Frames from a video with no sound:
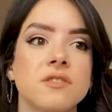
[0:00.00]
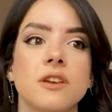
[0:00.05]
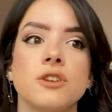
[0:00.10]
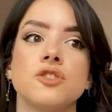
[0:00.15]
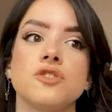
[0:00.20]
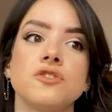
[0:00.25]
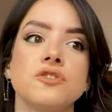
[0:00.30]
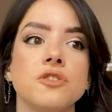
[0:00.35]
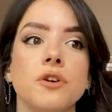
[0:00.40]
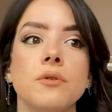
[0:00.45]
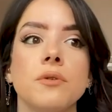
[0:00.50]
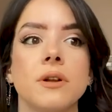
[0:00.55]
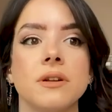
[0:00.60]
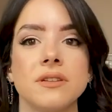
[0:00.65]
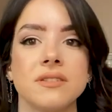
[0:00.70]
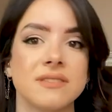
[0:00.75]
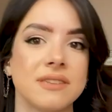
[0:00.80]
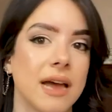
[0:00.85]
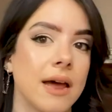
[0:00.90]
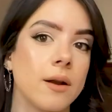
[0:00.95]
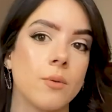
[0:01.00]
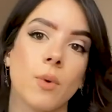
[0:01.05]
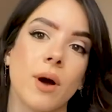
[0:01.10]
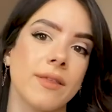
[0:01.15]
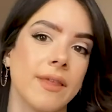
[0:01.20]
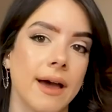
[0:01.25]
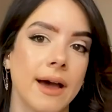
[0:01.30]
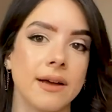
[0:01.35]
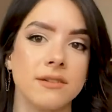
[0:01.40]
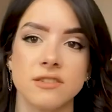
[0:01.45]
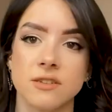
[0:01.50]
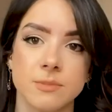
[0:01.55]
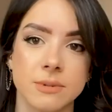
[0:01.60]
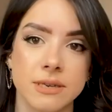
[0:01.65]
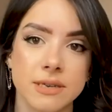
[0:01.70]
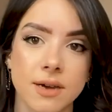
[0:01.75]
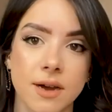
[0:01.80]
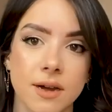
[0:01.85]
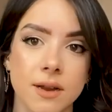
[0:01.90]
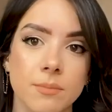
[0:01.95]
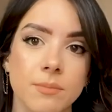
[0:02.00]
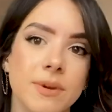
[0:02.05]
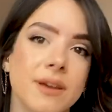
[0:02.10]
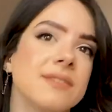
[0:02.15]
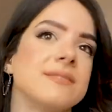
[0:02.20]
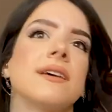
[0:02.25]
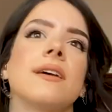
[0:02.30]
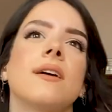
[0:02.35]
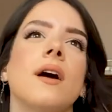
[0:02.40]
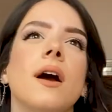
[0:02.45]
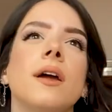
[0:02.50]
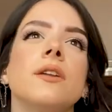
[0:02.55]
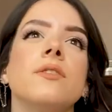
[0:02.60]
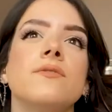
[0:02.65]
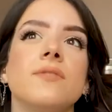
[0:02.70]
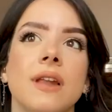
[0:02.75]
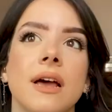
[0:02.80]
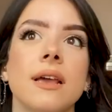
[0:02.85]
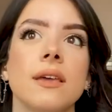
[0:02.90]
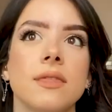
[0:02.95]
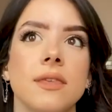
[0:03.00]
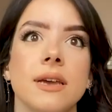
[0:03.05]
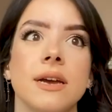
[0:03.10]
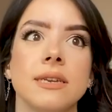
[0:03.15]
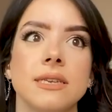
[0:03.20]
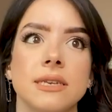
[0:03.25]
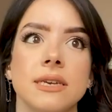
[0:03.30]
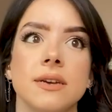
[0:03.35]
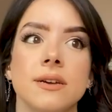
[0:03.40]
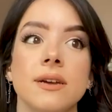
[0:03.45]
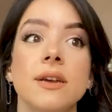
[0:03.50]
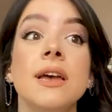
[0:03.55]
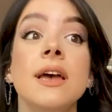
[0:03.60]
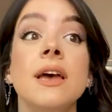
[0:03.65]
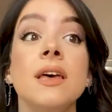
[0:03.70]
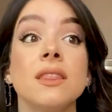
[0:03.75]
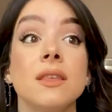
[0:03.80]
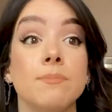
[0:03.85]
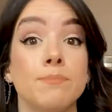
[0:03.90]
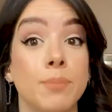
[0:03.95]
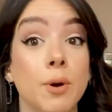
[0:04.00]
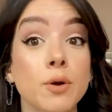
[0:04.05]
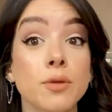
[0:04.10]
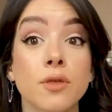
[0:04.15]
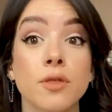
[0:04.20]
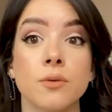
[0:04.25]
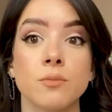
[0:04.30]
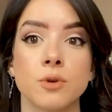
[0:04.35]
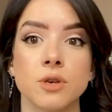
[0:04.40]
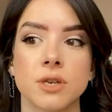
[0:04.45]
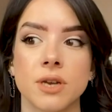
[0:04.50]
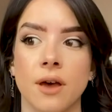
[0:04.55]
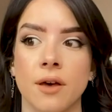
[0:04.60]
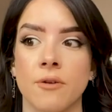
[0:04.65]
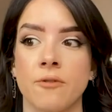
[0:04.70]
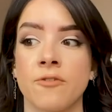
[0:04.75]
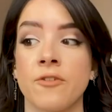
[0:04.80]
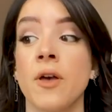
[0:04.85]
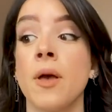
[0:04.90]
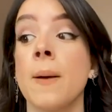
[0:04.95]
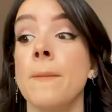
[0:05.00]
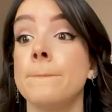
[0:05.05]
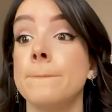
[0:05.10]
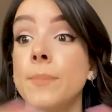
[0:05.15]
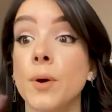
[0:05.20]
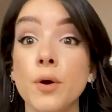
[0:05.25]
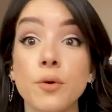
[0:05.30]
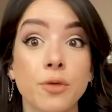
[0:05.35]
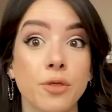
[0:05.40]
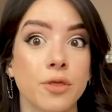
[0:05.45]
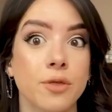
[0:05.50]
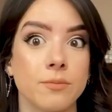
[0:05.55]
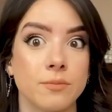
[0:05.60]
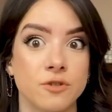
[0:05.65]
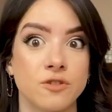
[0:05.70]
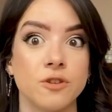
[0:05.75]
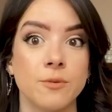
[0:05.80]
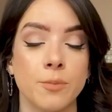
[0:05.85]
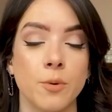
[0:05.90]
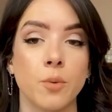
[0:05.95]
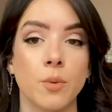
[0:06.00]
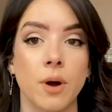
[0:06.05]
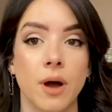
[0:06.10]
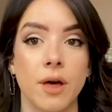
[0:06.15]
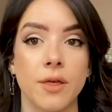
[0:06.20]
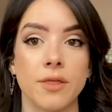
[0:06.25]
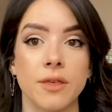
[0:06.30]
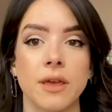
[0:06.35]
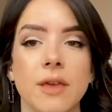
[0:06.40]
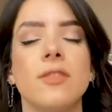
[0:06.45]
I just don't understand why that had to be done, because I kind of like the idea that both of them were tough, both of them are super worthy.